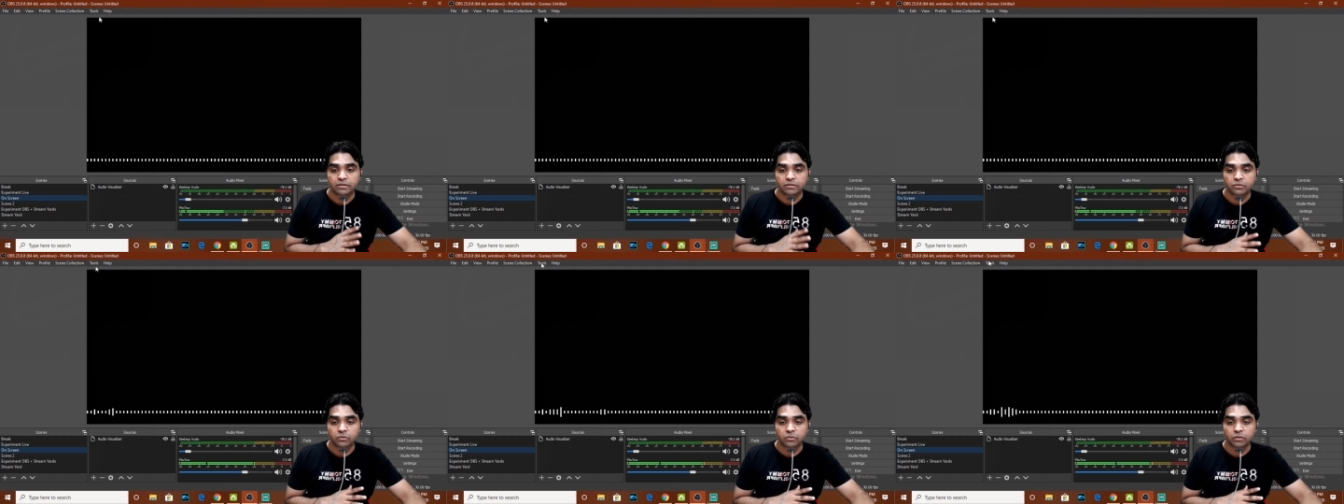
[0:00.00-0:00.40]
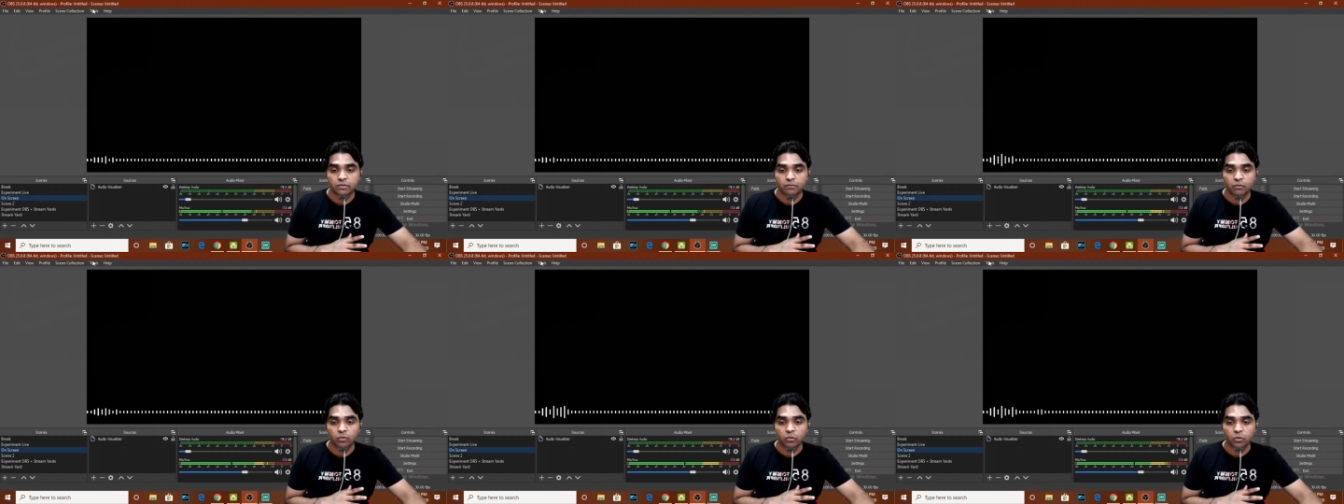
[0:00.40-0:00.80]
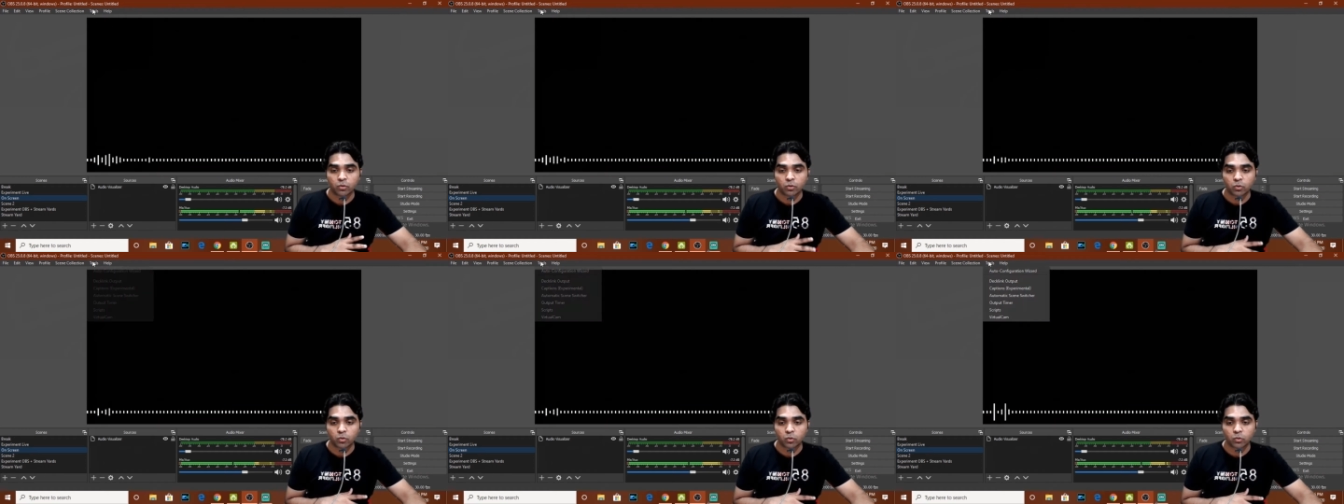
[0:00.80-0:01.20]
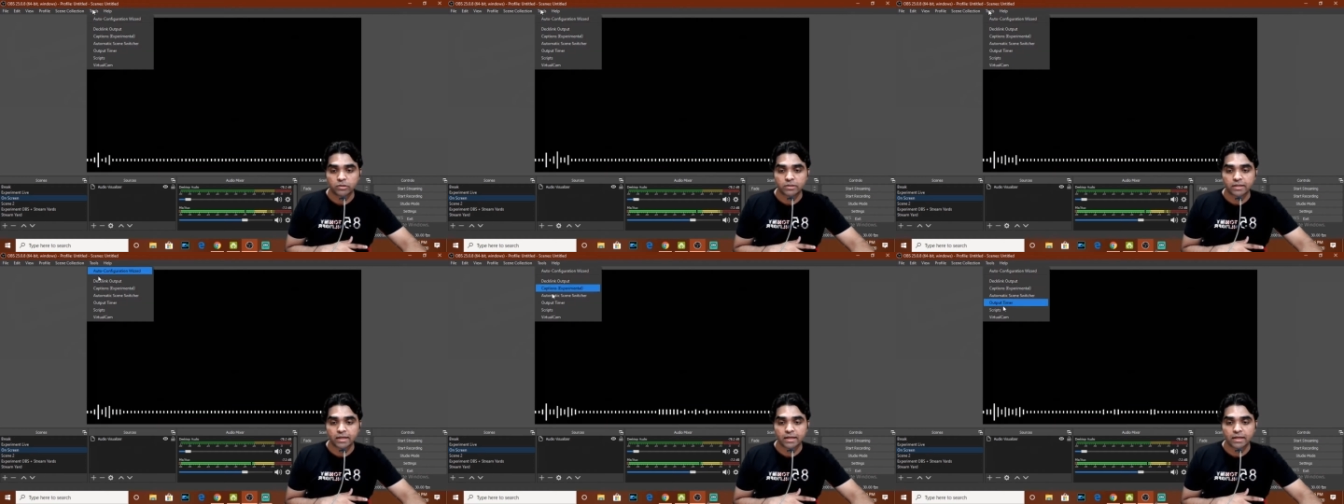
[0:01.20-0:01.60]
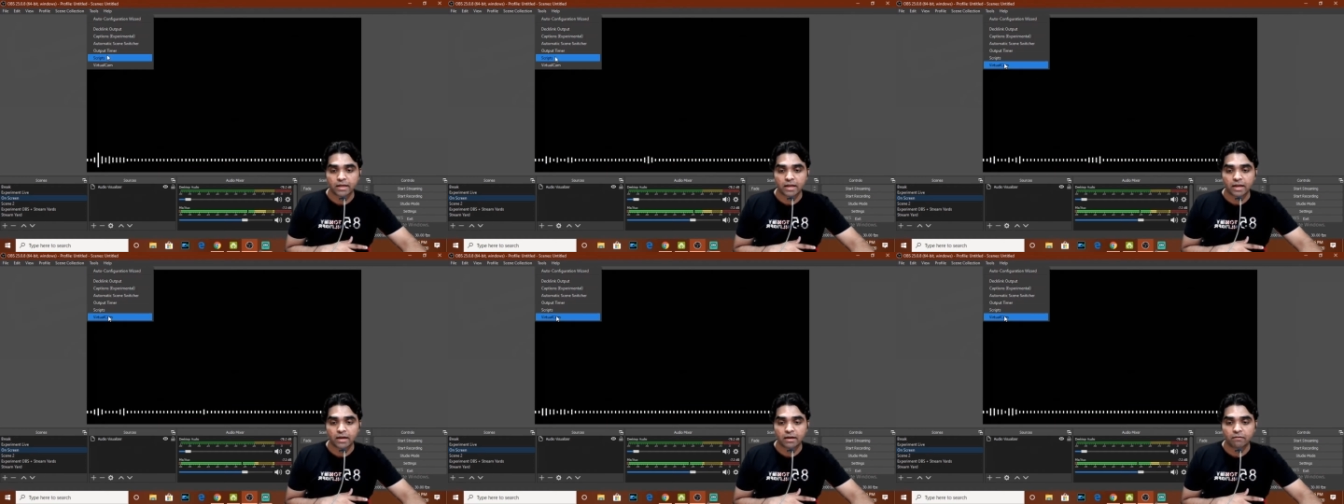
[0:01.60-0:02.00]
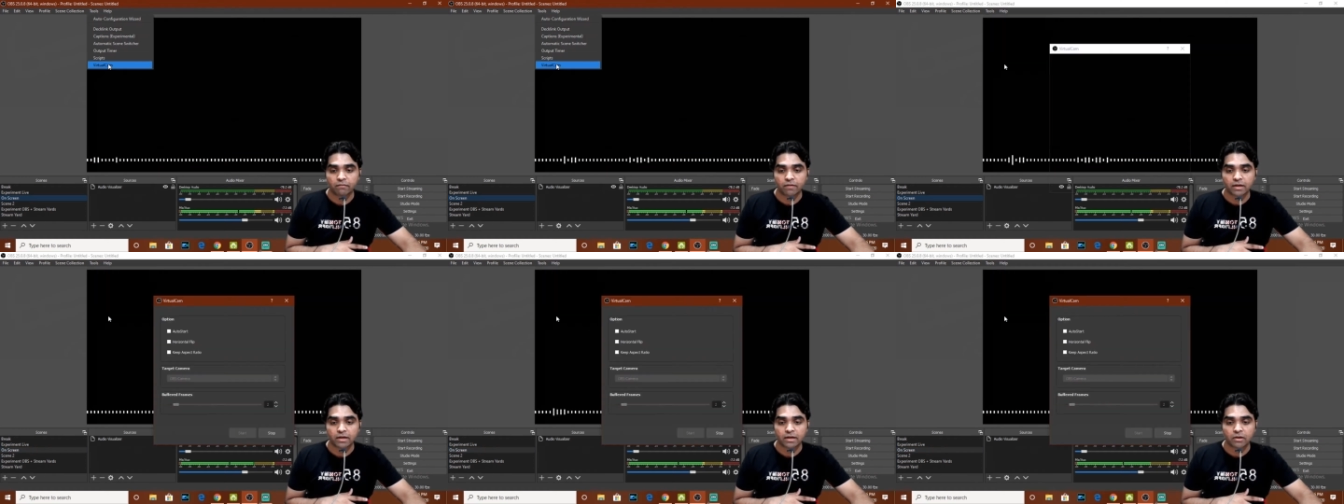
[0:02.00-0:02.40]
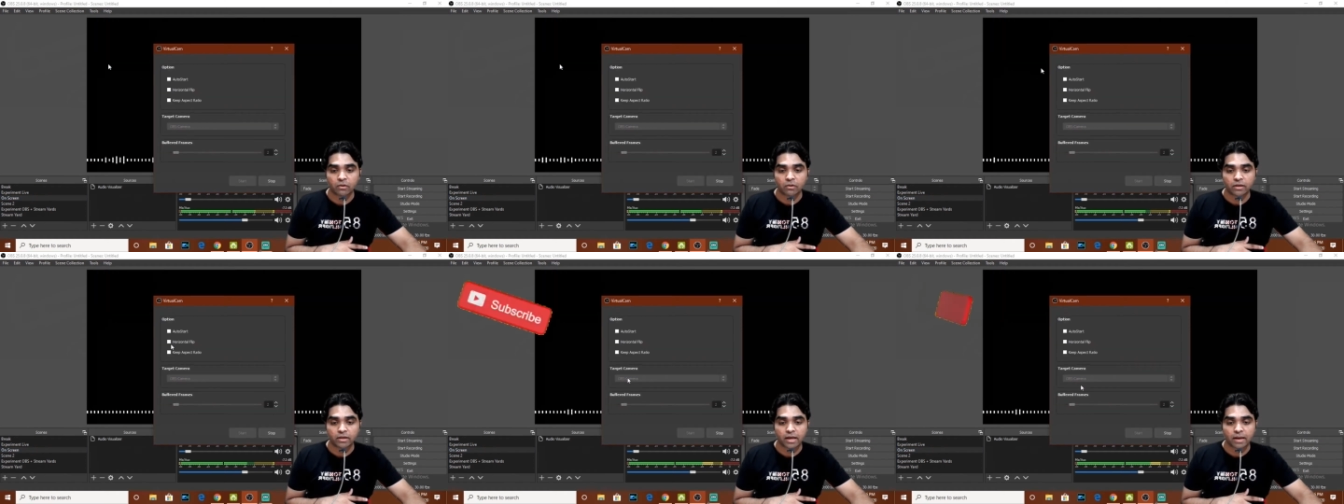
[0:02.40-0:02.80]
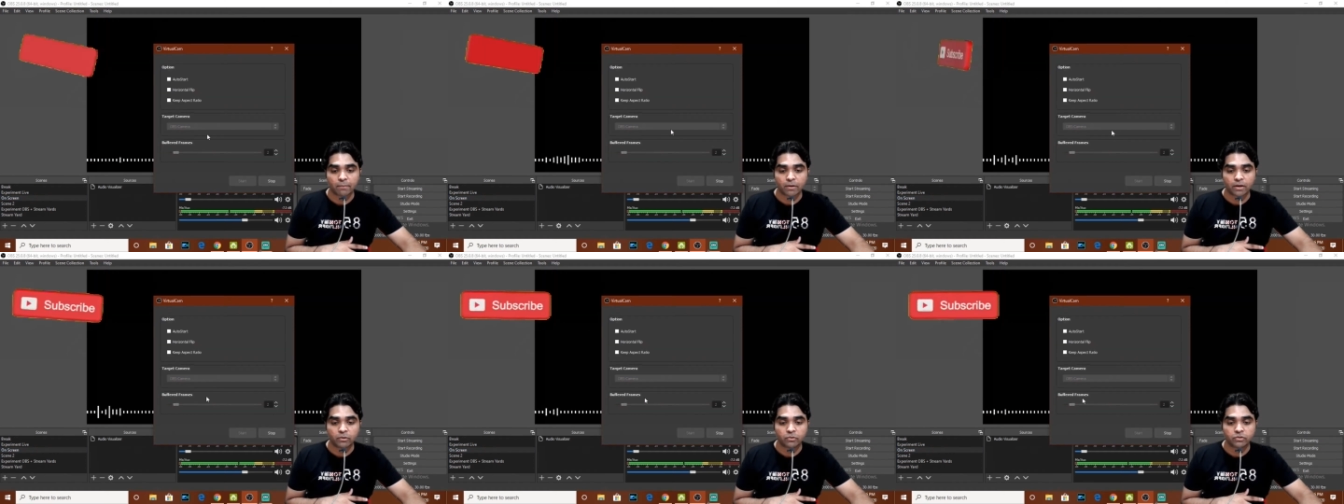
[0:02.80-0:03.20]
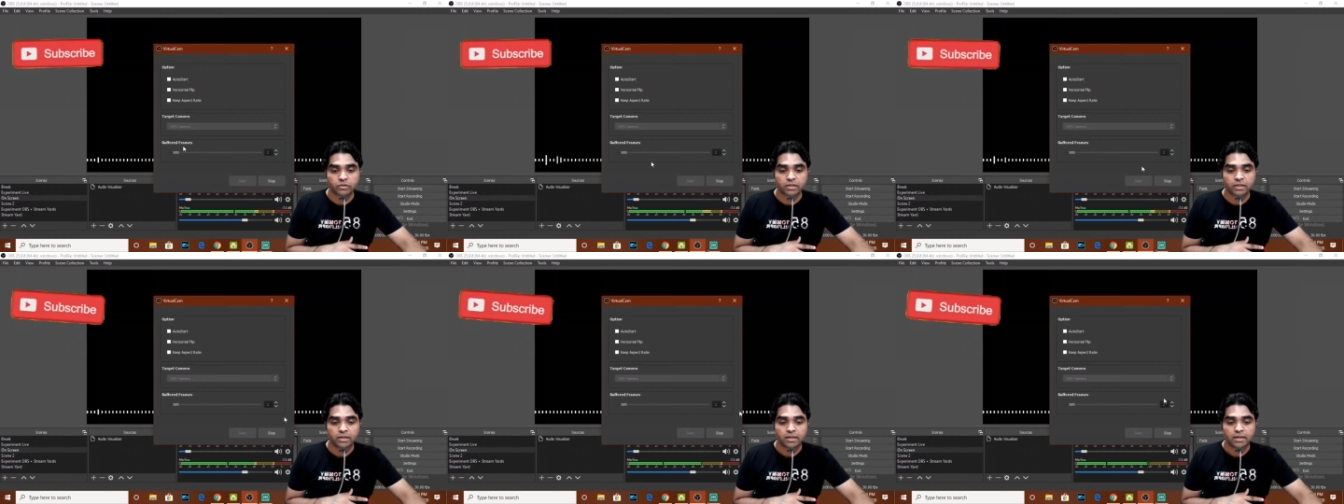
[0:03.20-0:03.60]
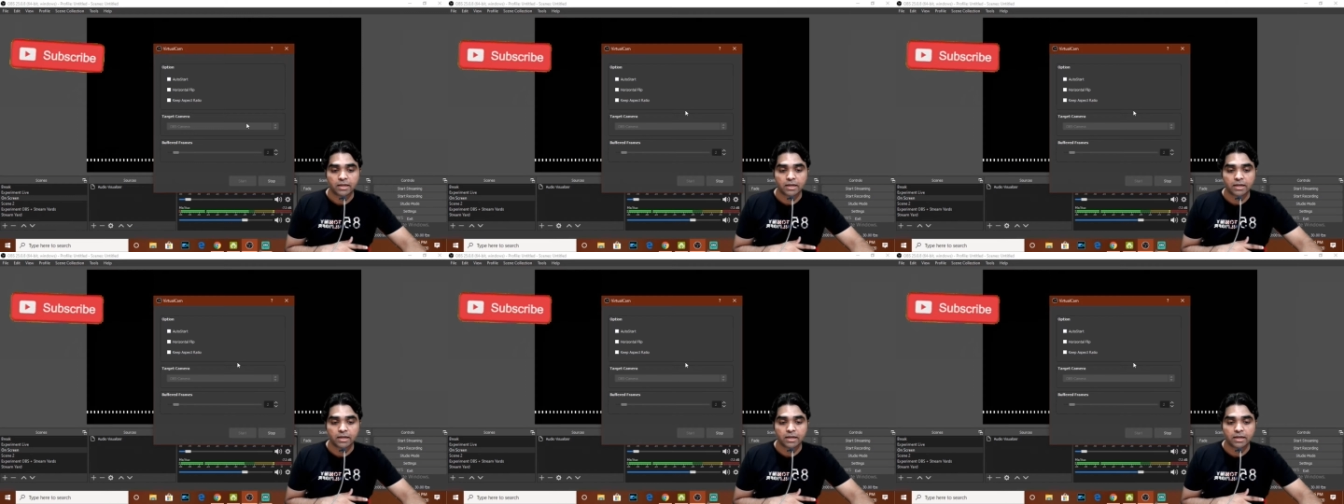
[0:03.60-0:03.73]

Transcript: so if you go to tools again and if I click on camera you see